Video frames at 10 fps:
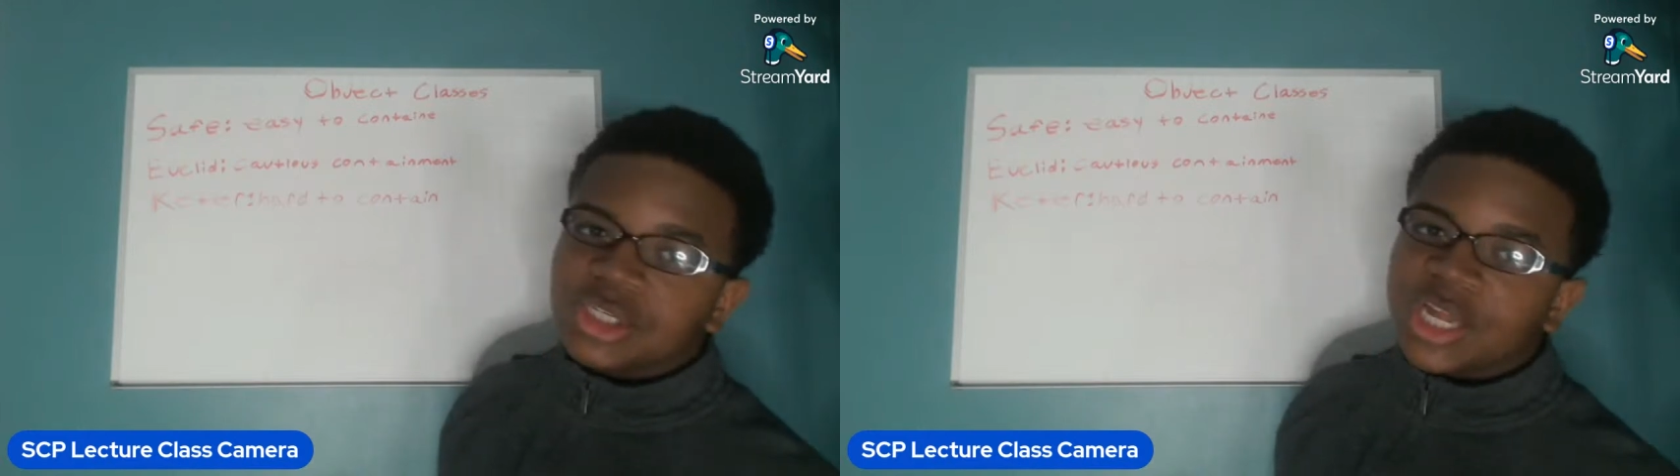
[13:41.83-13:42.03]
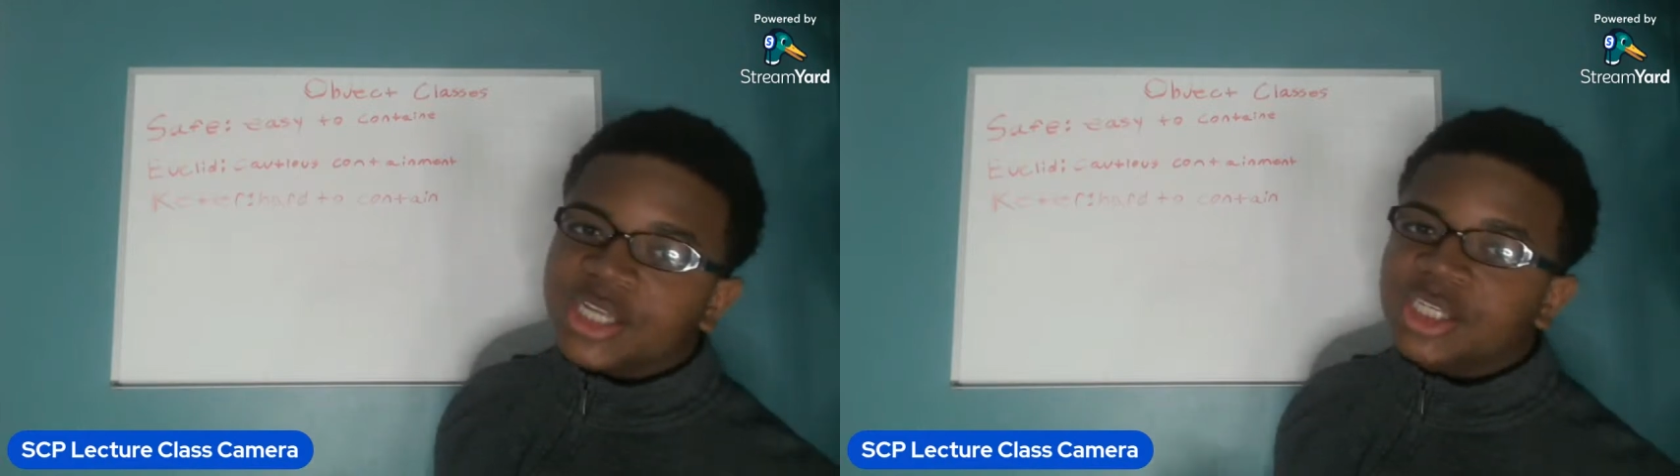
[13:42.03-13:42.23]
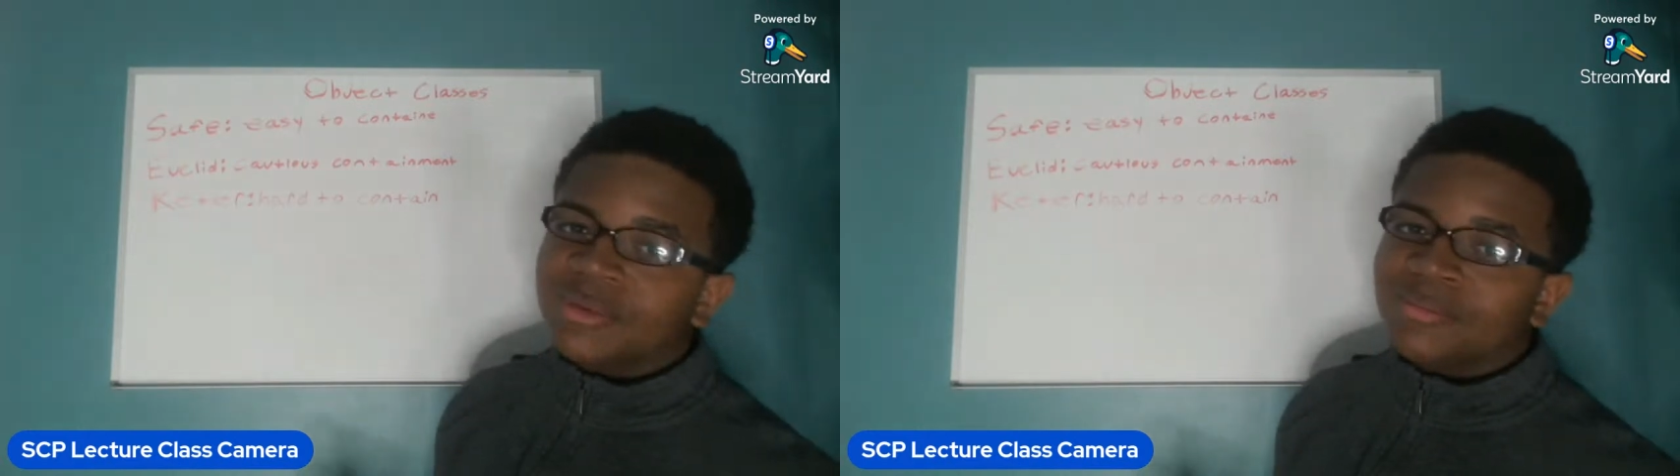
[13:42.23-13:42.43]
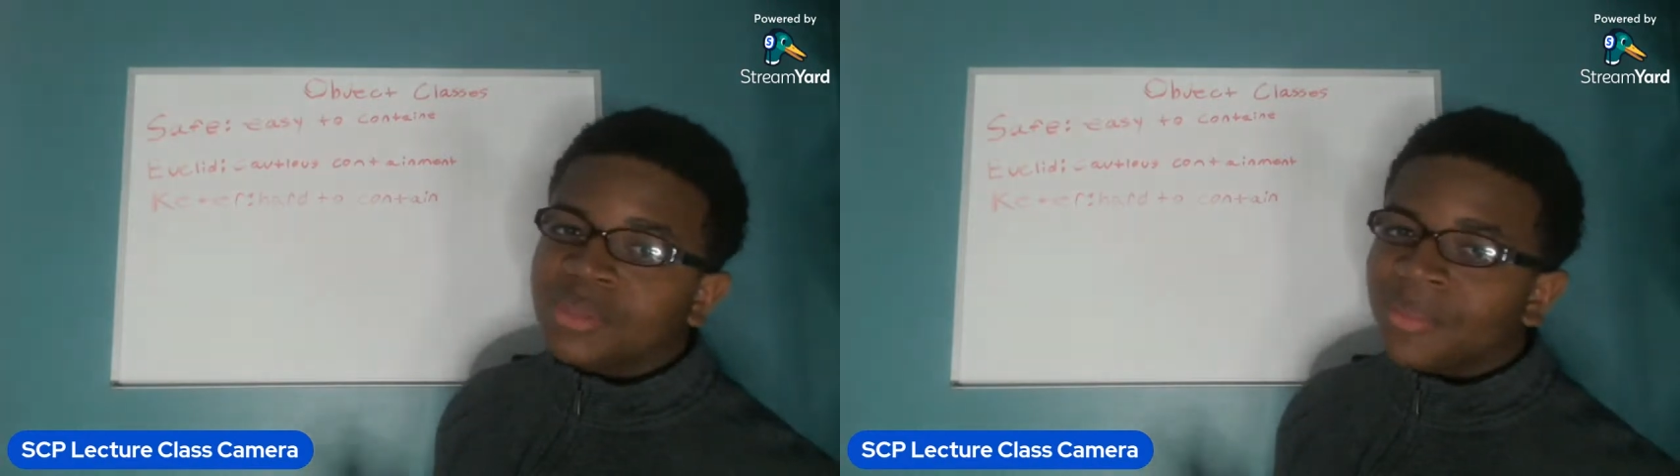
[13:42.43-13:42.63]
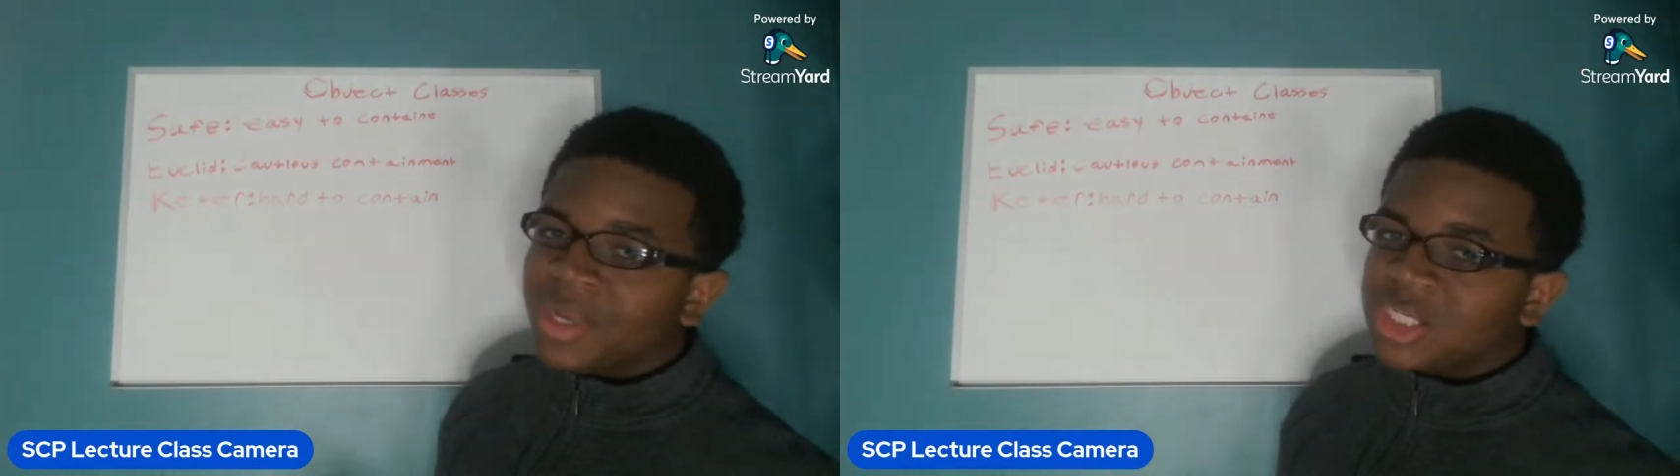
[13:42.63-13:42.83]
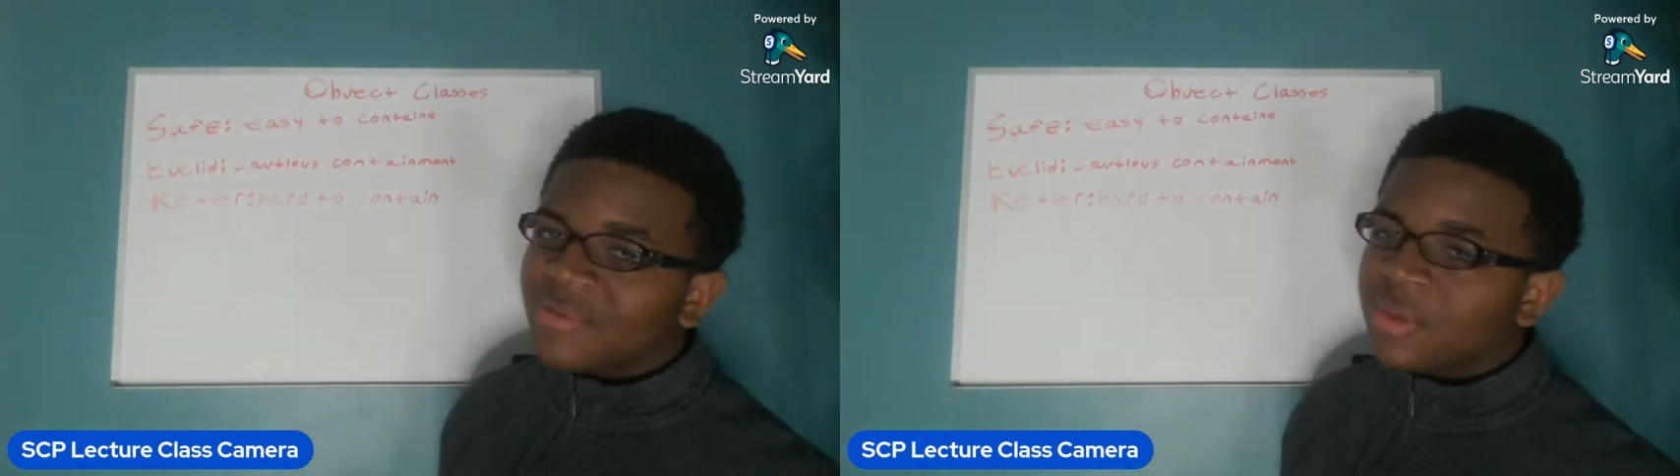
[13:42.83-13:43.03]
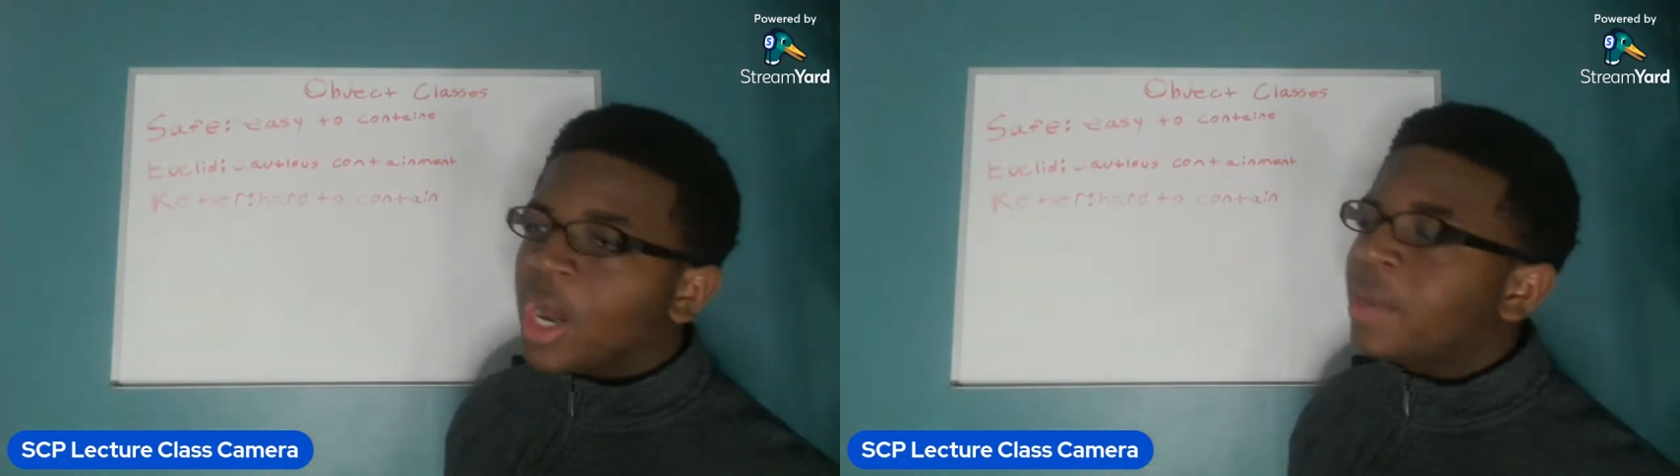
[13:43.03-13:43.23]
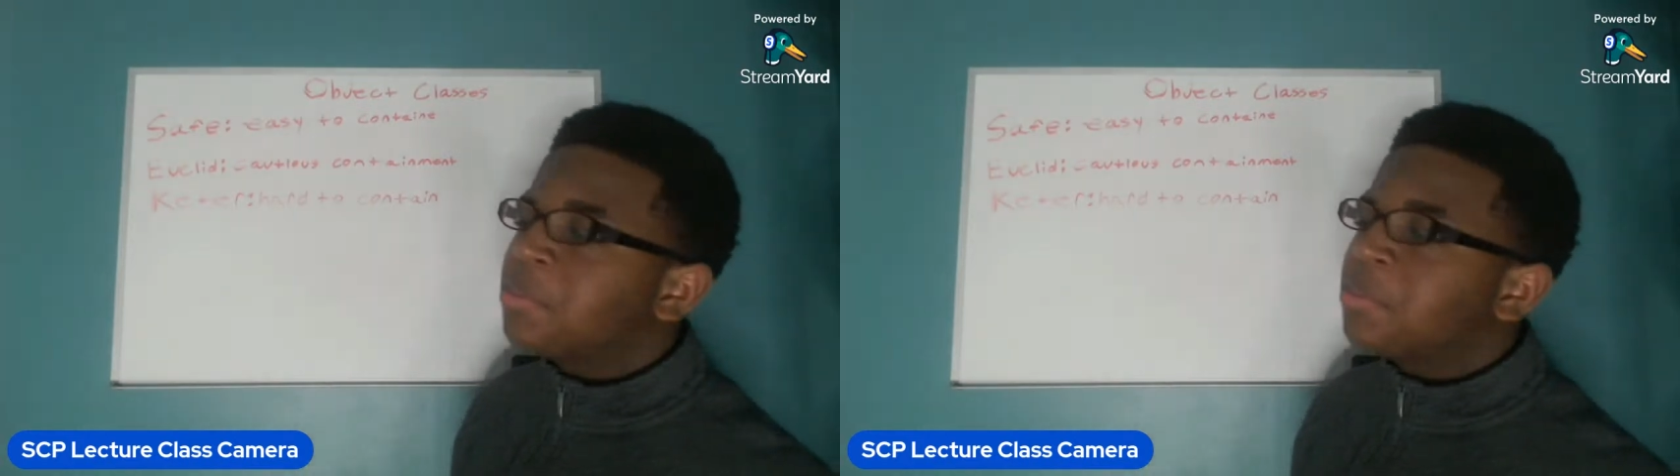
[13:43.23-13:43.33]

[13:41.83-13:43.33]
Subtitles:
That's the best I've got.